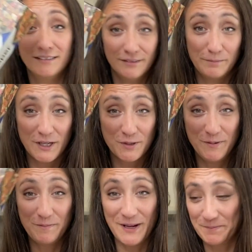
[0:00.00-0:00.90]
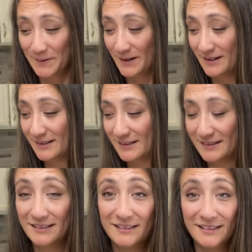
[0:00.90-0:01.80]
parchment paper,
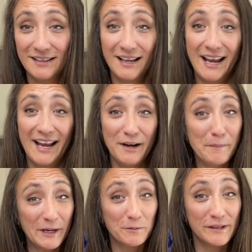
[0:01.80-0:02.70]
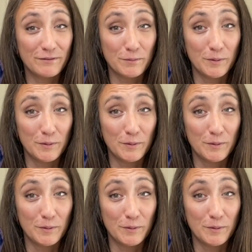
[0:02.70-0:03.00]
and a microwavable